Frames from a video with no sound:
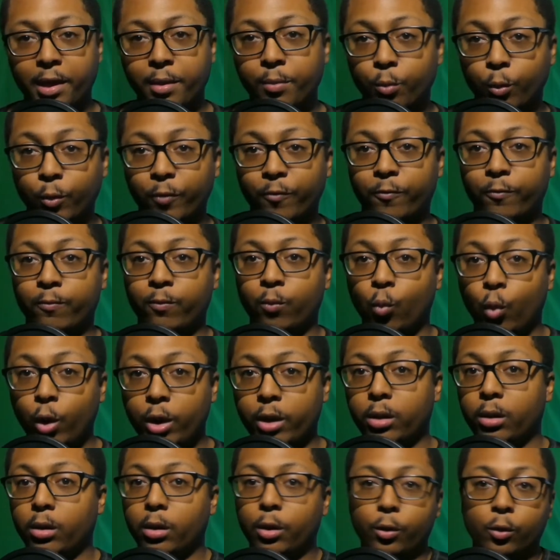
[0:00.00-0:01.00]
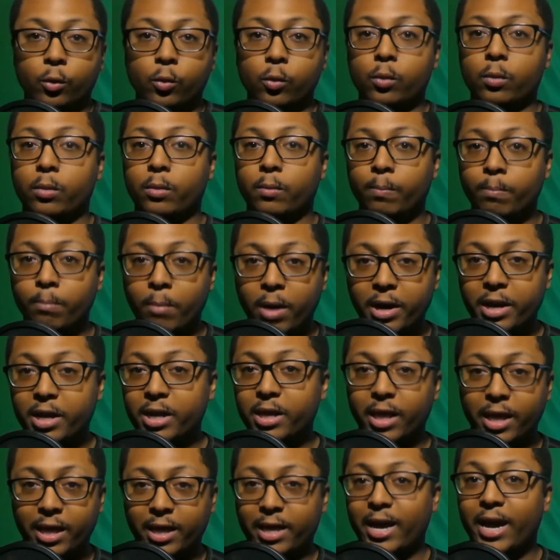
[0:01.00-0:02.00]
And with what little
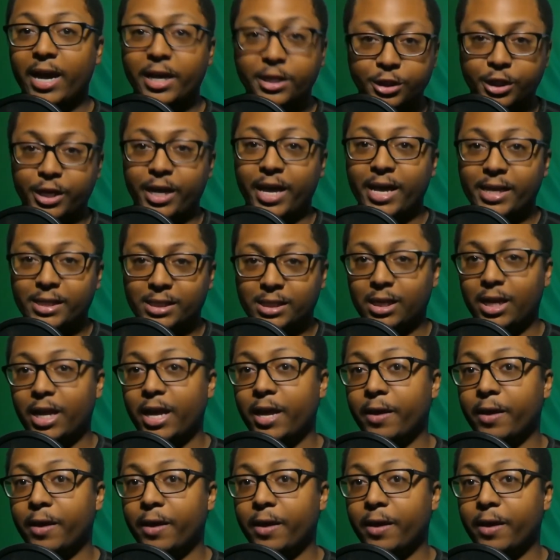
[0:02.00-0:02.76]
money that Kaiji has